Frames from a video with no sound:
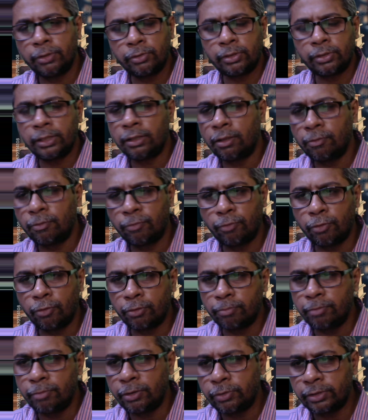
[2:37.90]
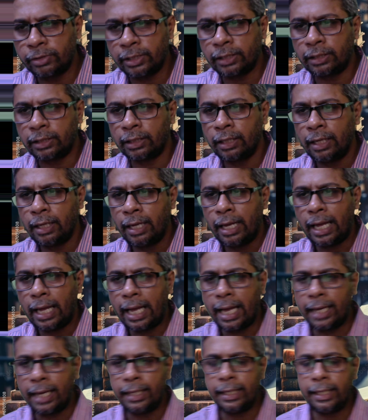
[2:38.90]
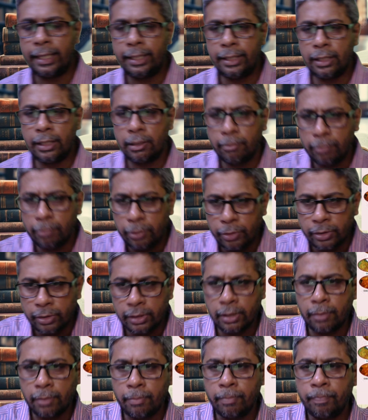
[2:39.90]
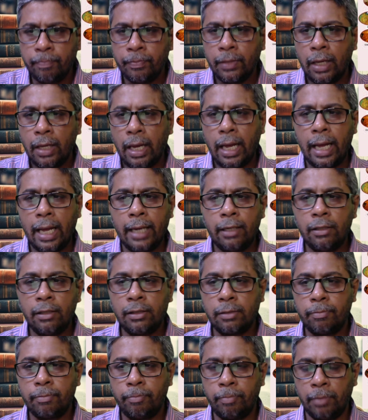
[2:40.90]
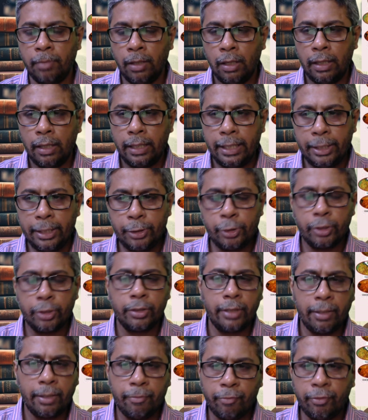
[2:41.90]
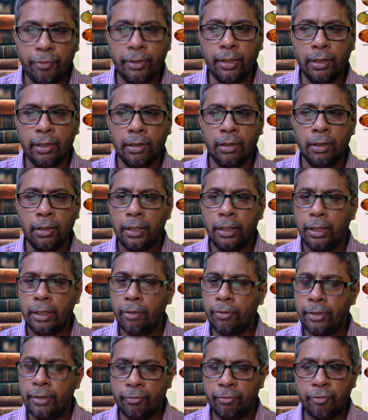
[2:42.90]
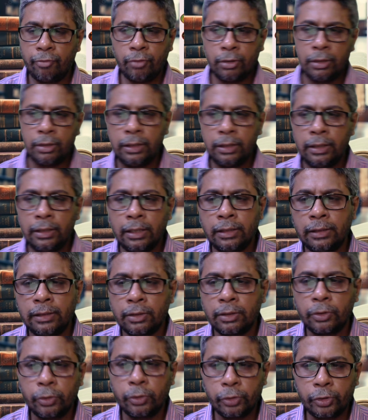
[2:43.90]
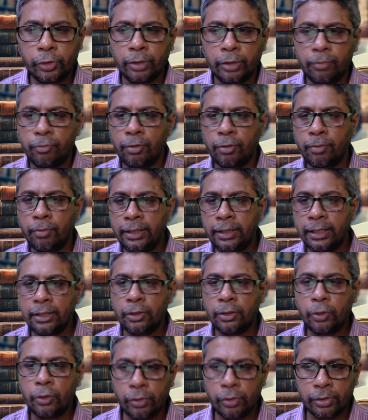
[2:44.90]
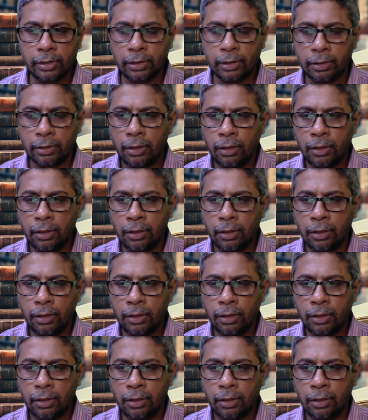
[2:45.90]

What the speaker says: or folk music, and Indian museum. And each and every year you definitely get the question from Indian cuisine,